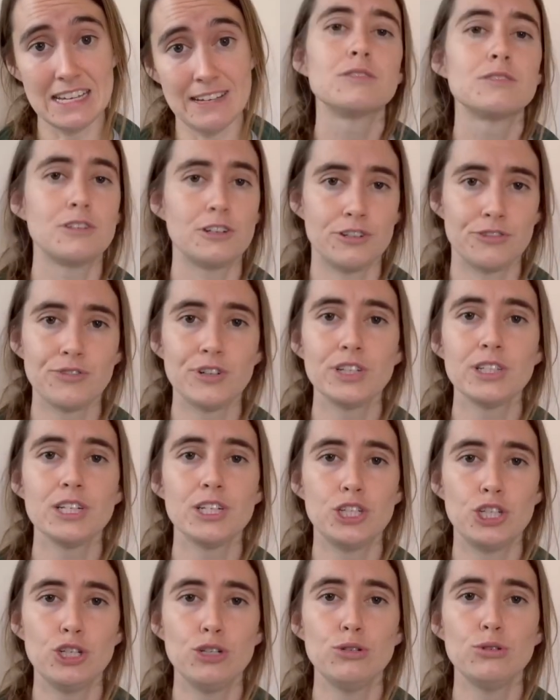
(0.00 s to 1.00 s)
There's really
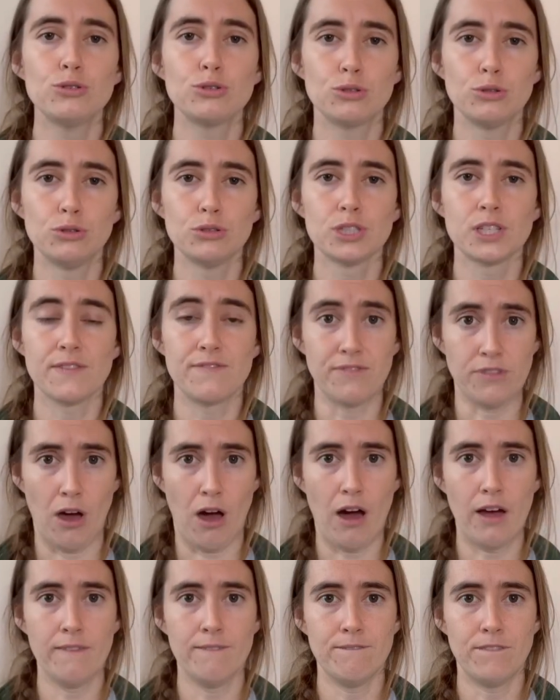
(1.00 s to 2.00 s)
two schools of
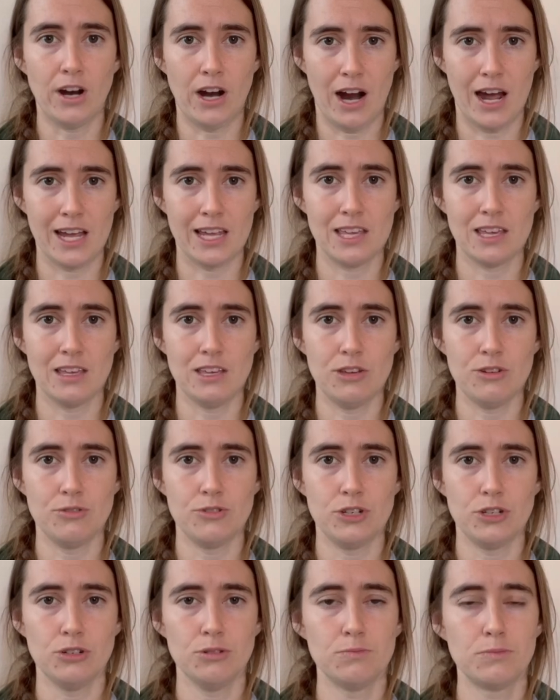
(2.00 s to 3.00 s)
thought for hiking
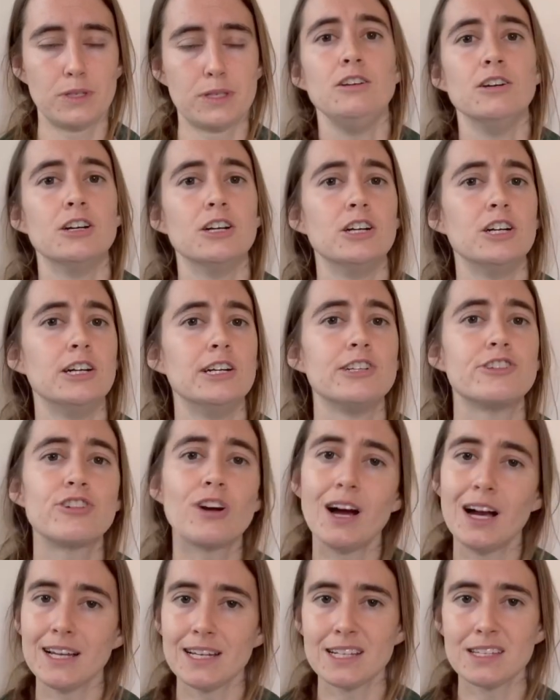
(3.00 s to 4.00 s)
YouTubes. You're
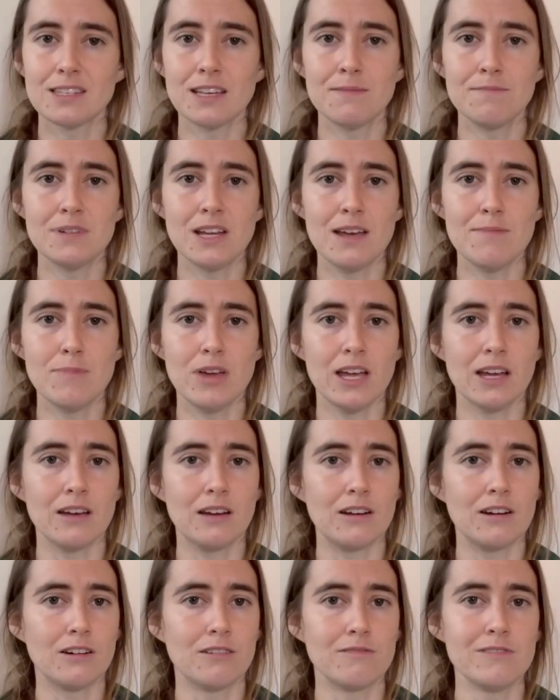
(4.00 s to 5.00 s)
trying to someday make a
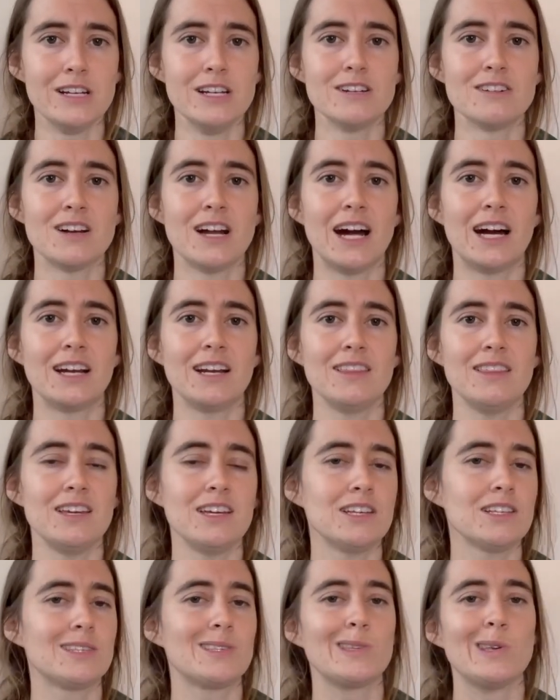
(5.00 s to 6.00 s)
career out of
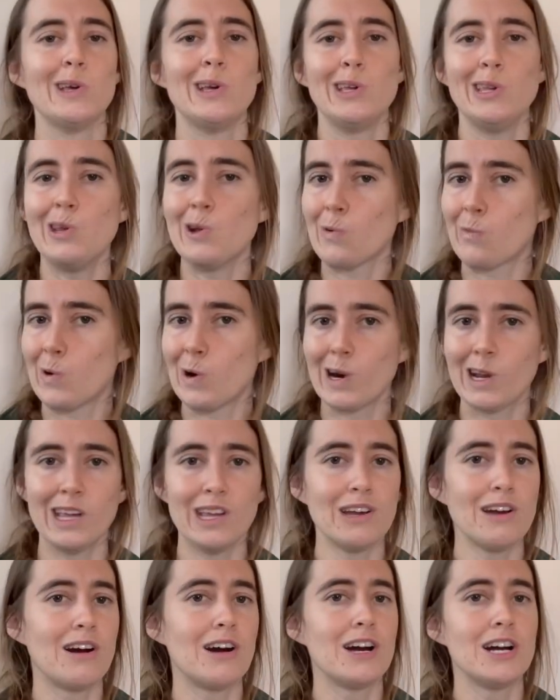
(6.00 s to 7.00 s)
this, you're
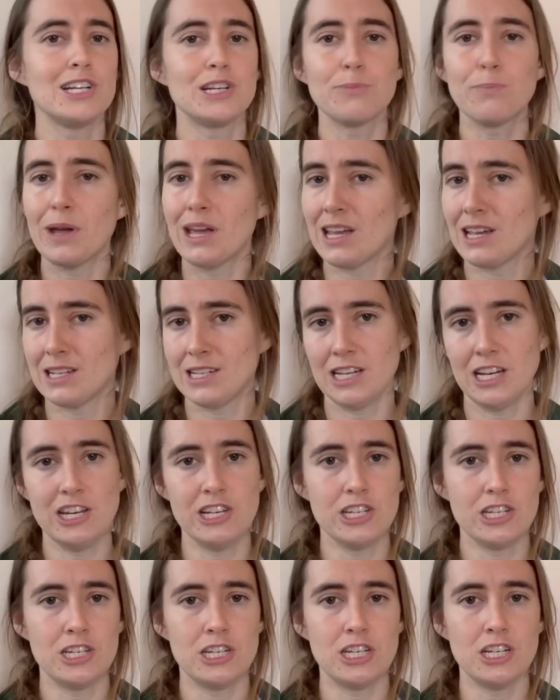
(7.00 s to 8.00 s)
working hard, you're paying
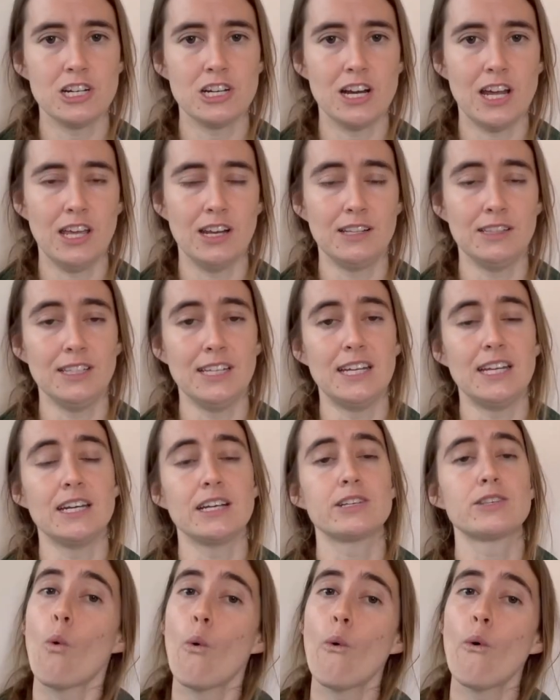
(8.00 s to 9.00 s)
attention to your
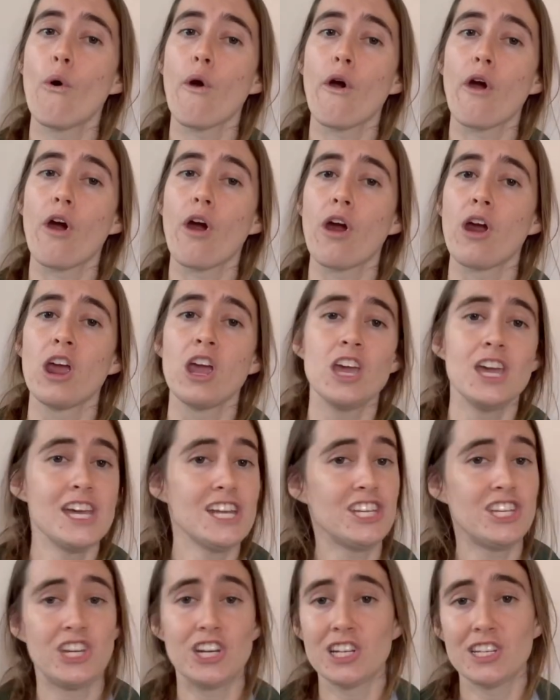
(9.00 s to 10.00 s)
analytics, or
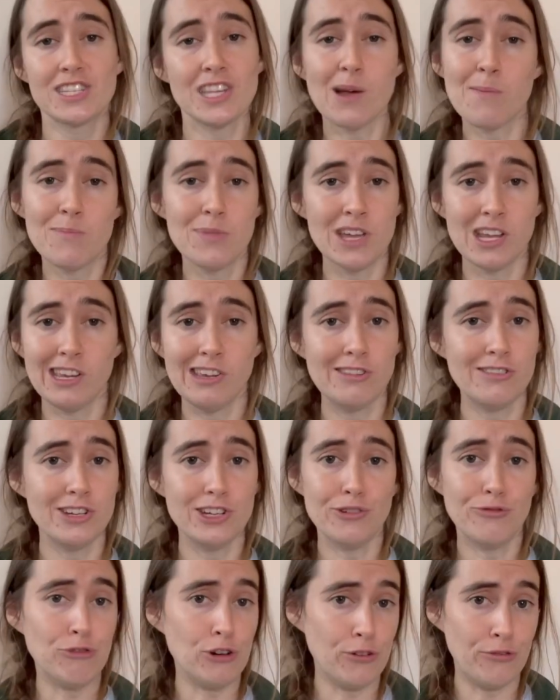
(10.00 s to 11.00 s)
it's just something you
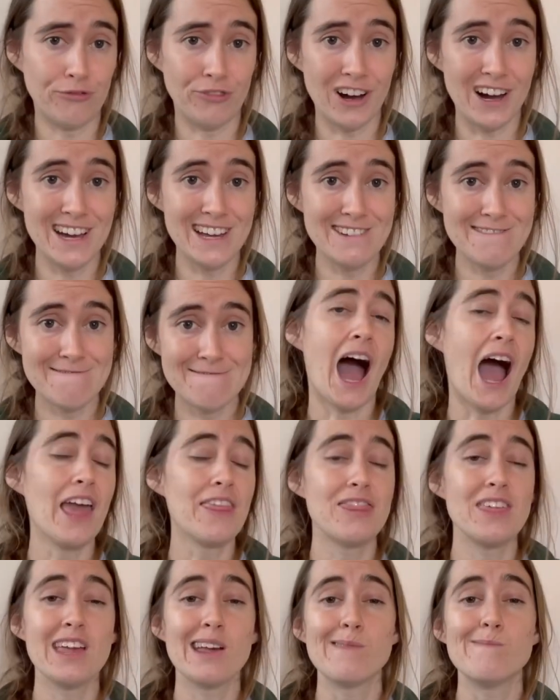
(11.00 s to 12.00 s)
do for fun. I
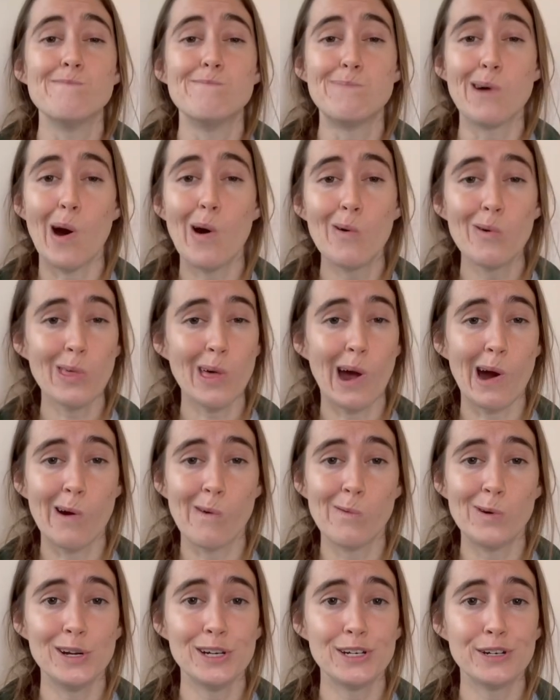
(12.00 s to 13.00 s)
think both are
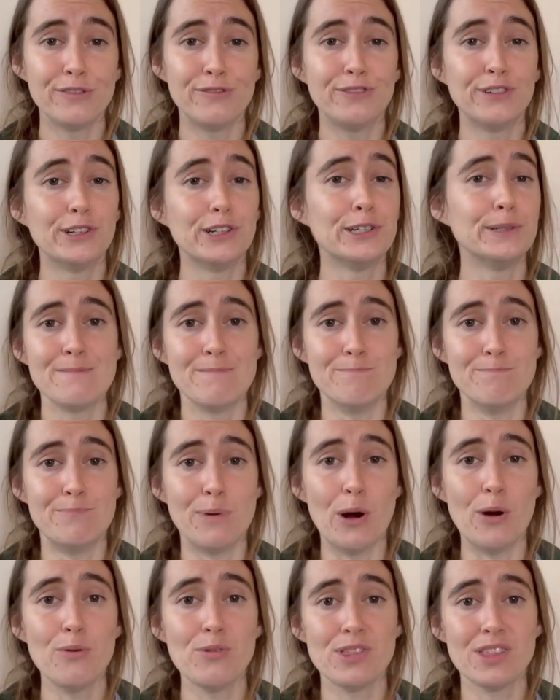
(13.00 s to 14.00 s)
wonderful.
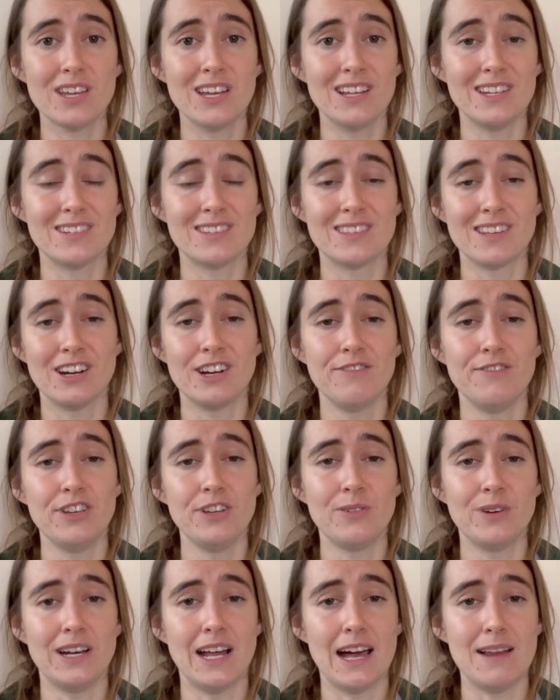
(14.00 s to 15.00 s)
Both can serve
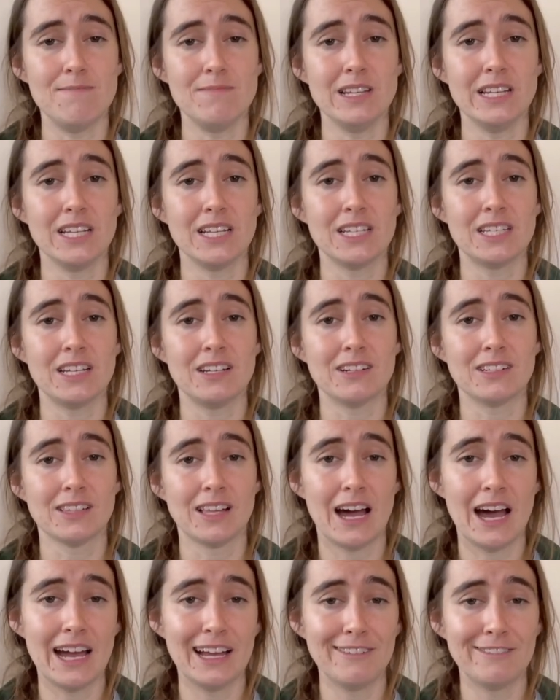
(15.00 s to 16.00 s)
you and add meaning to your
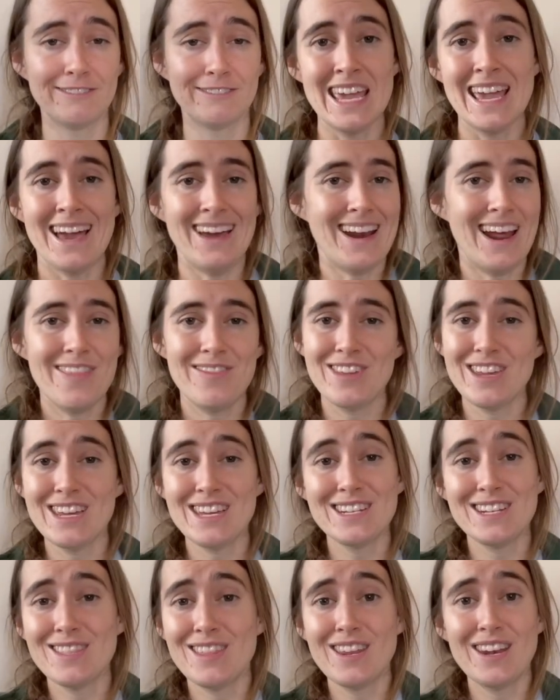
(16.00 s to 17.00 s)
life. And at the
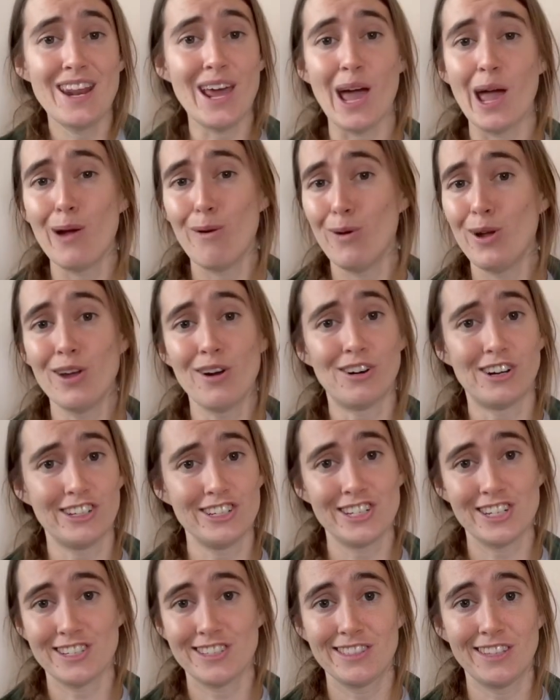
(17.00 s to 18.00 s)
end of the day, we all
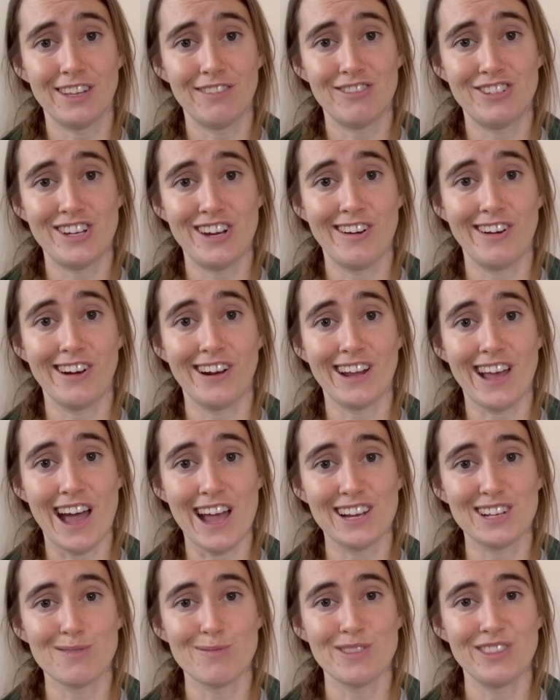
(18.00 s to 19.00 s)
just love sharing
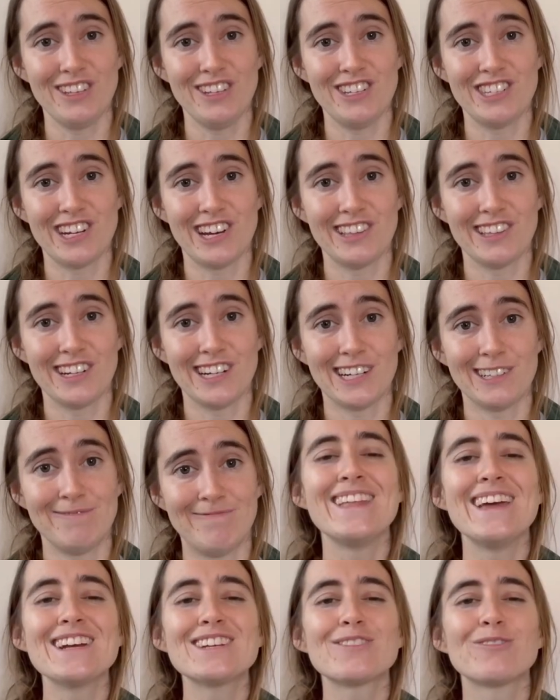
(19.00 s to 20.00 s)
hikes with each other.
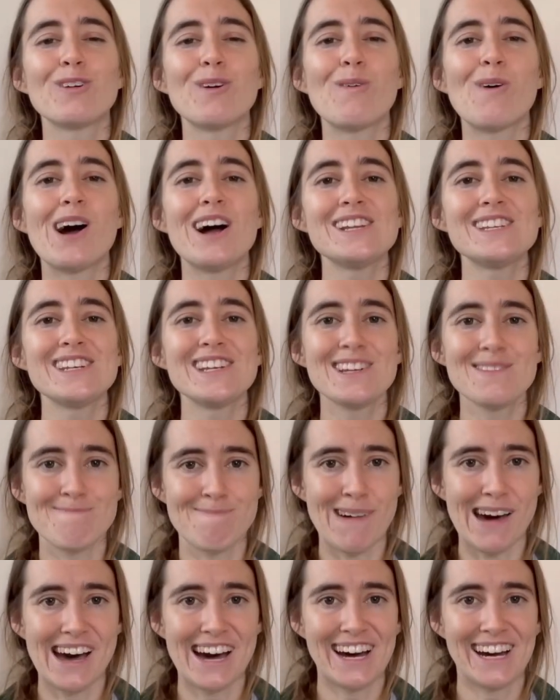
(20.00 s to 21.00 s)
Thanks for watching.
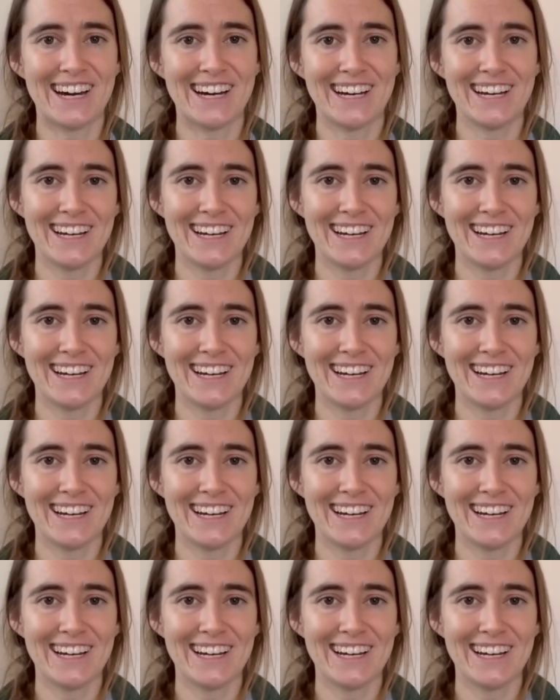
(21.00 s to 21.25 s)
Bye.